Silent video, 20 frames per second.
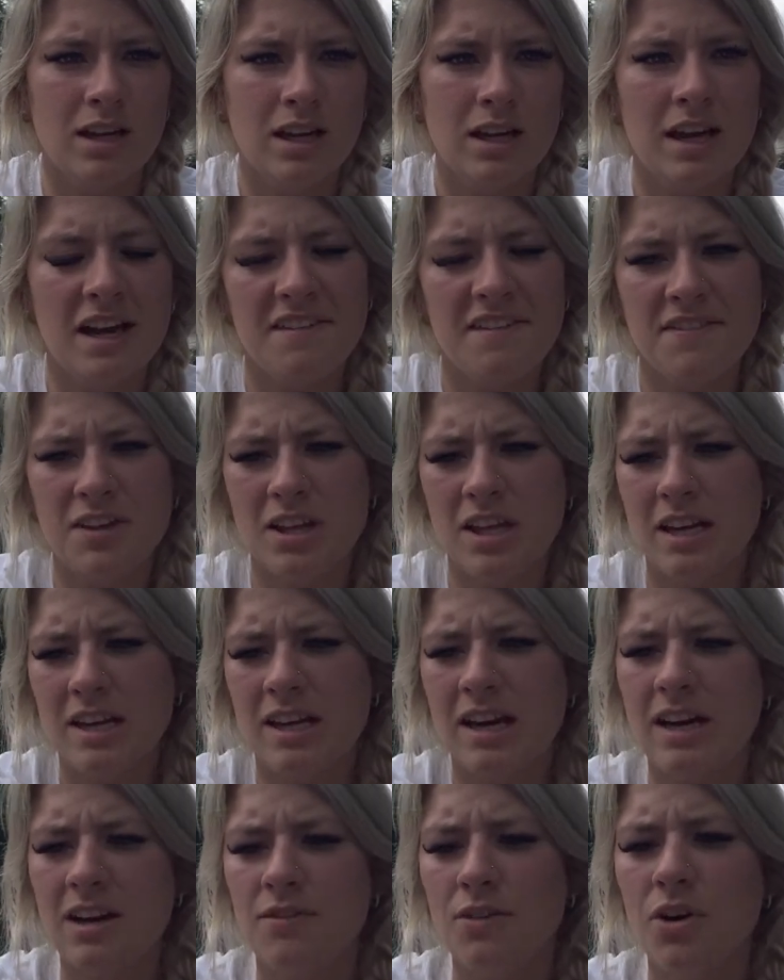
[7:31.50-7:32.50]
I feel like
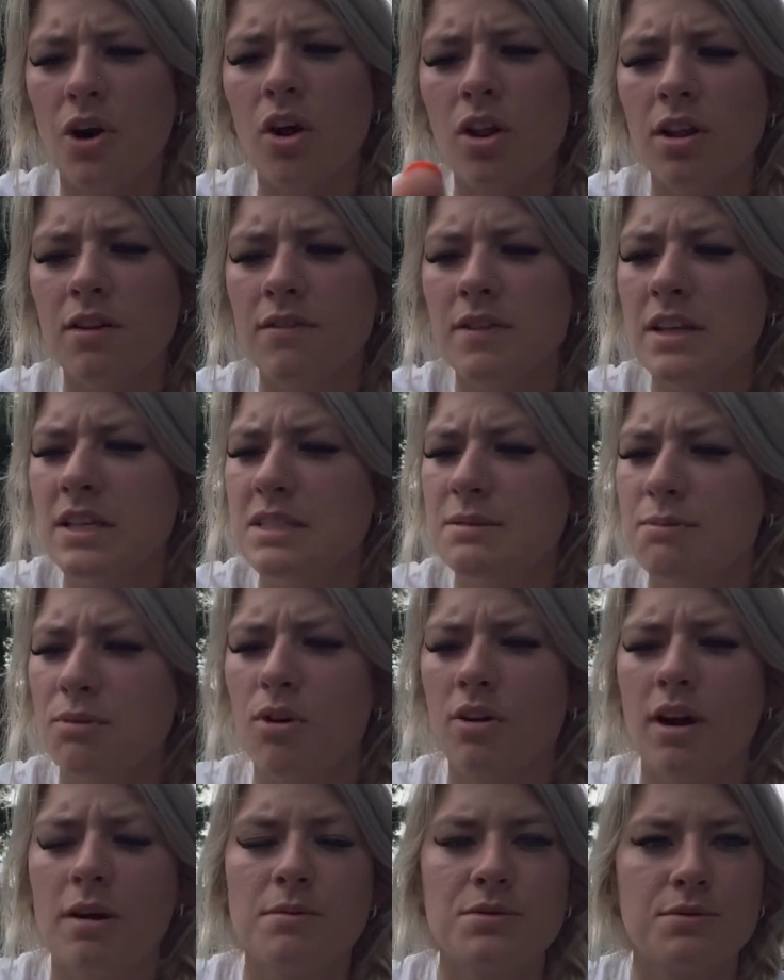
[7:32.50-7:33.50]
kind of all of these
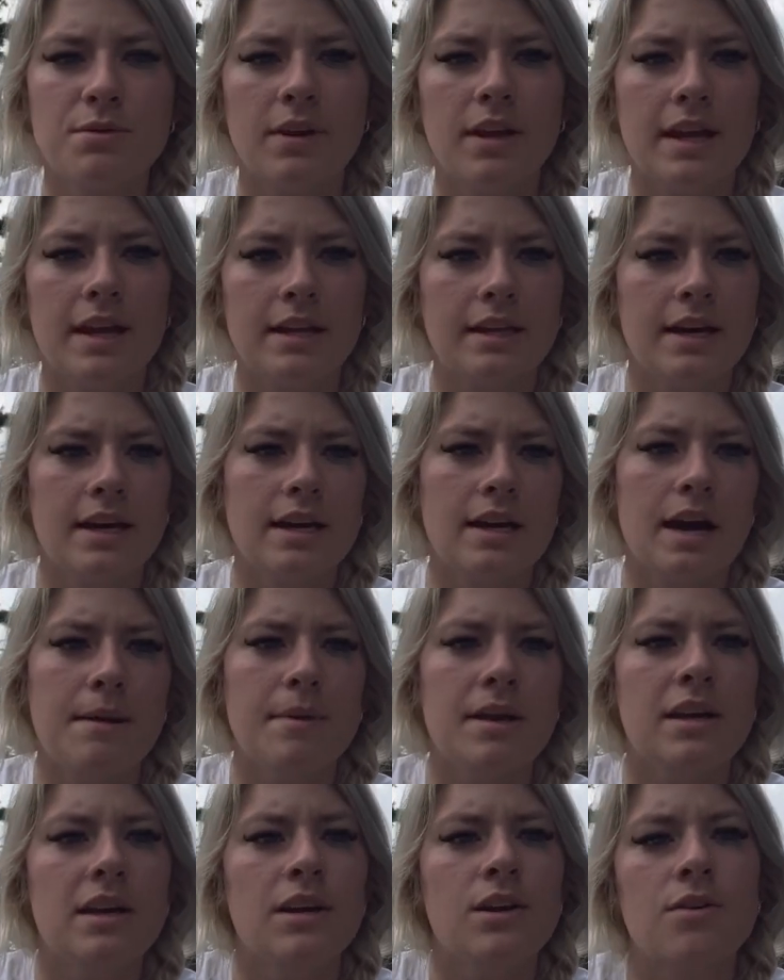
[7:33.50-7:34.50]
programs were like that. I
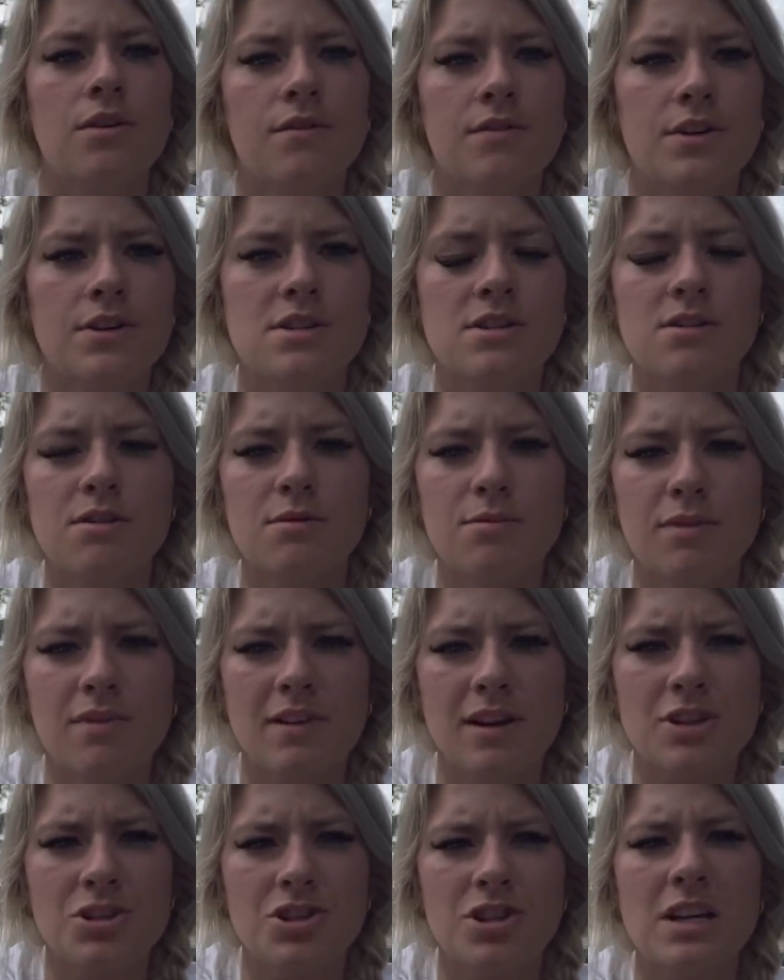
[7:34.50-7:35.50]
mean, universal
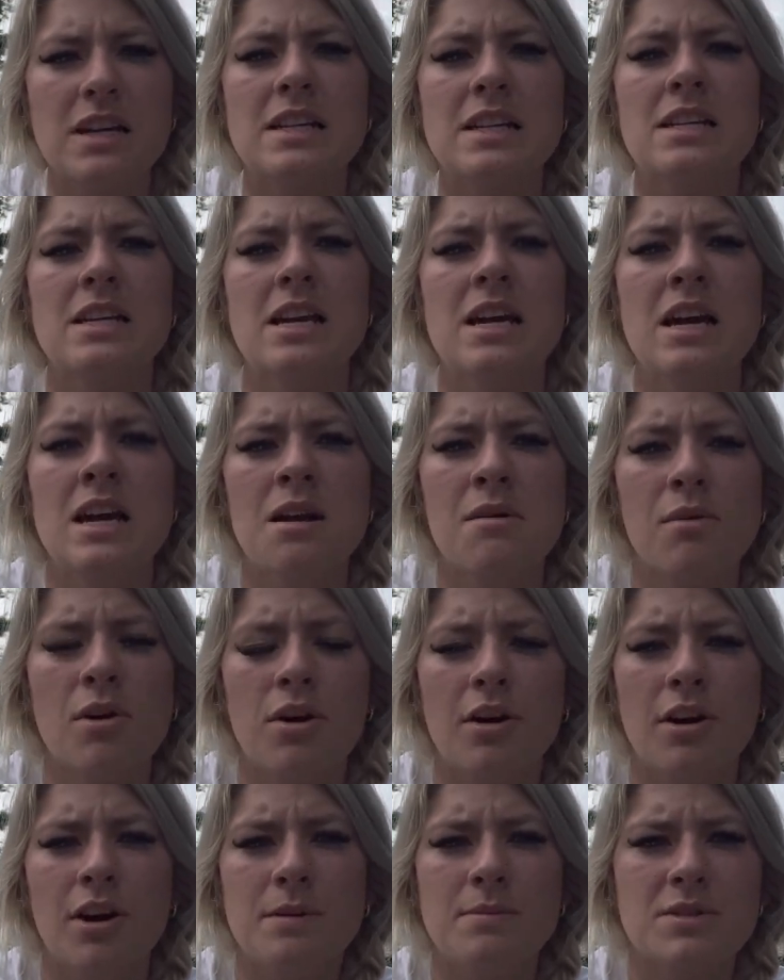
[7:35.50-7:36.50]
prevention
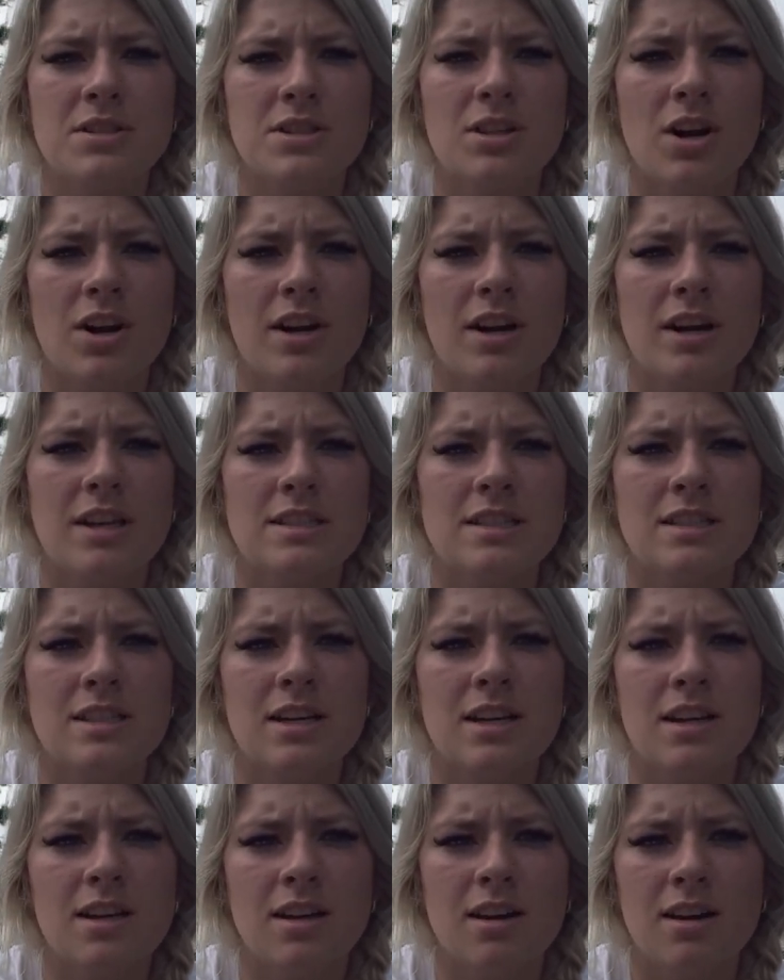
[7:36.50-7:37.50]
programs targets
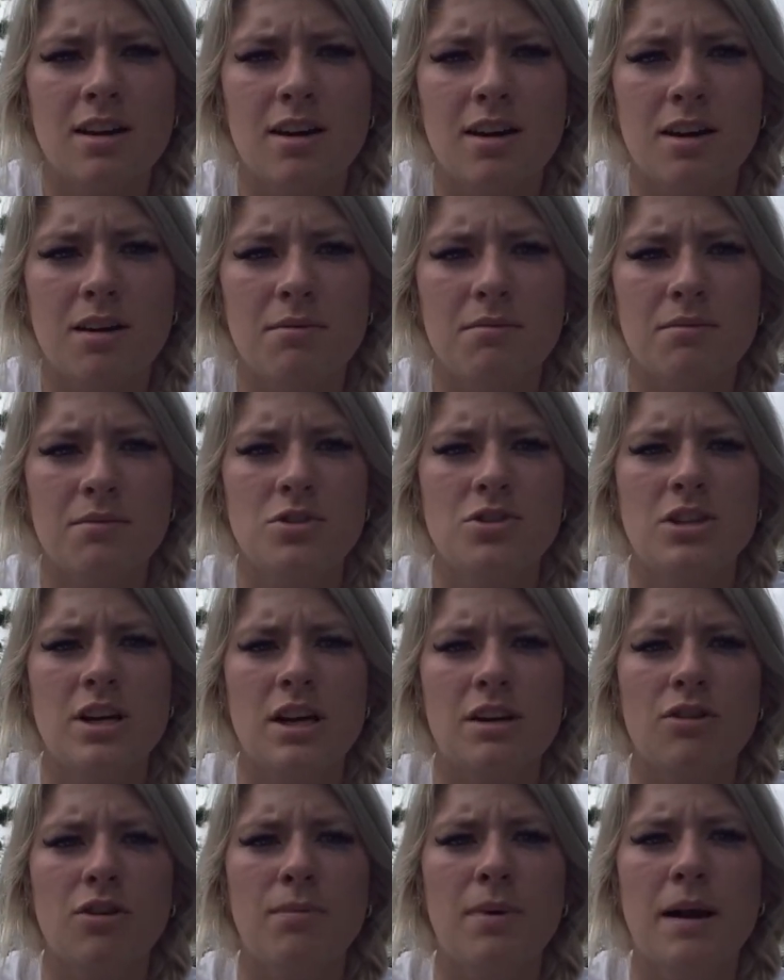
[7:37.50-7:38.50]
the
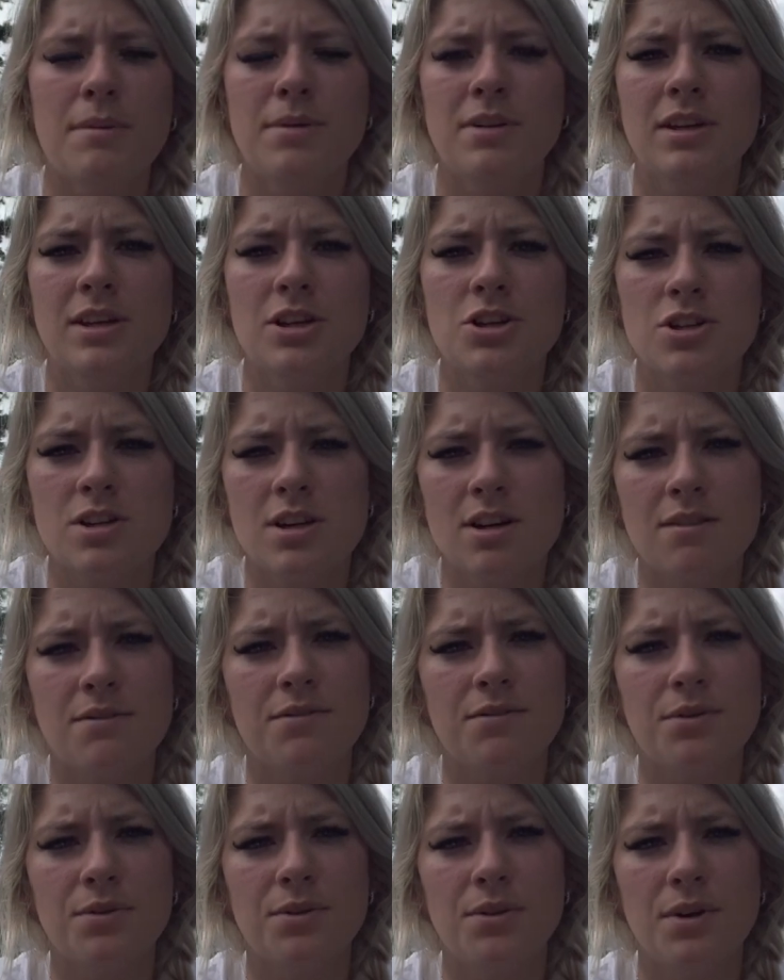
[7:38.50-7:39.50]
general population
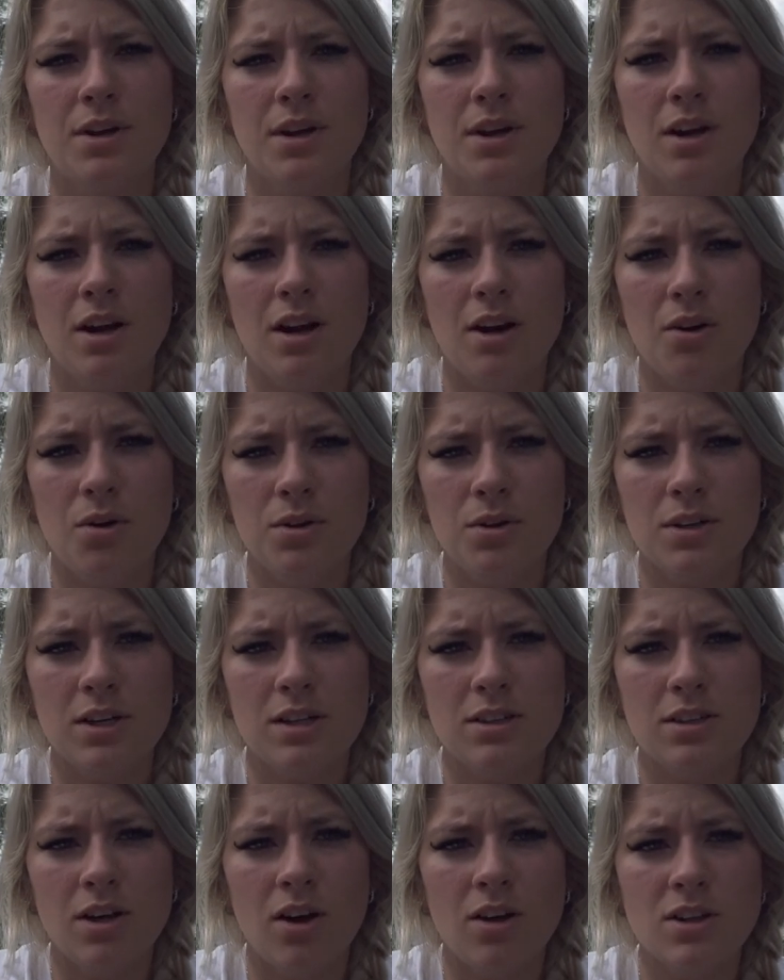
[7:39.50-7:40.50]
of older
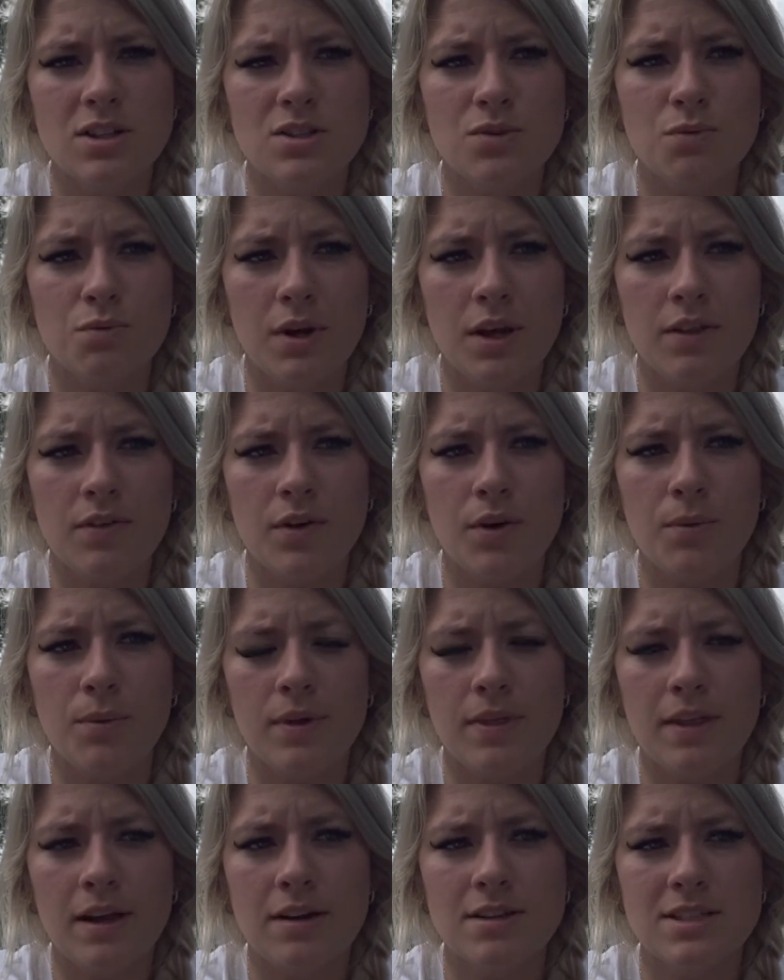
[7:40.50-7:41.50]
adults with or
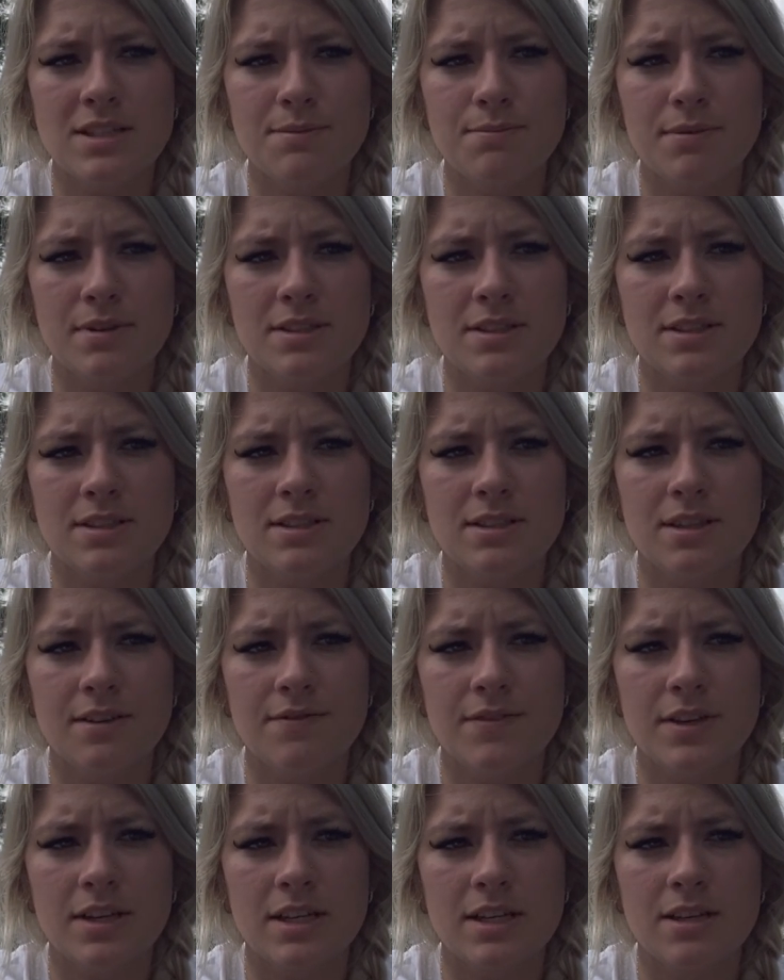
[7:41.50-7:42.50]
without
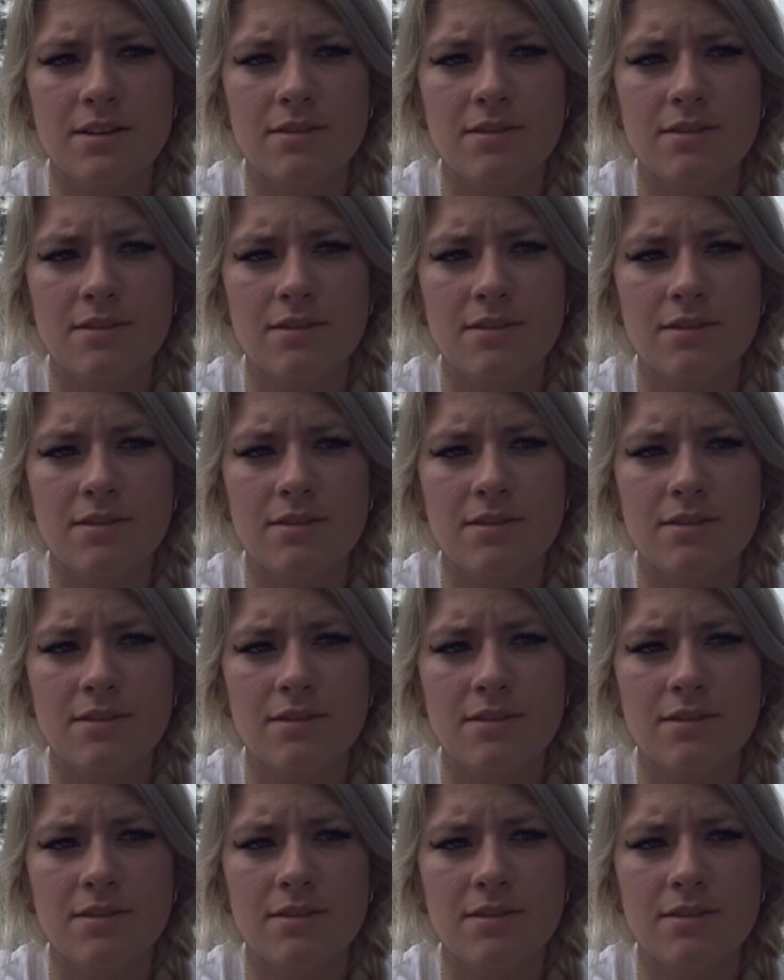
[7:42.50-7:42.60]
specific